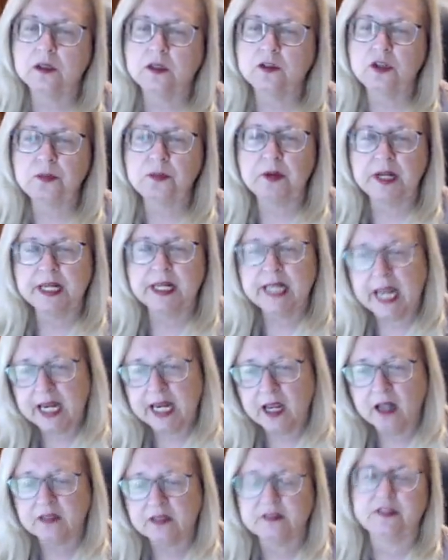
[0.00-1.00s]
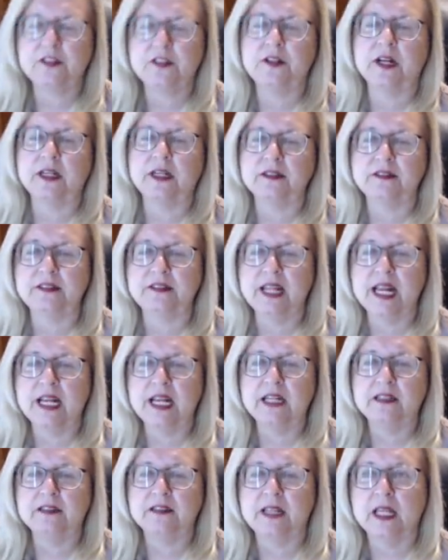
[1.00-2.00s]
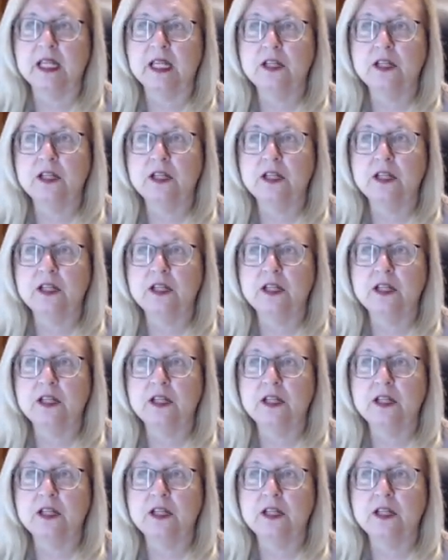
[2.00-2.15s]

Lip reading: to bring chaos in the United States,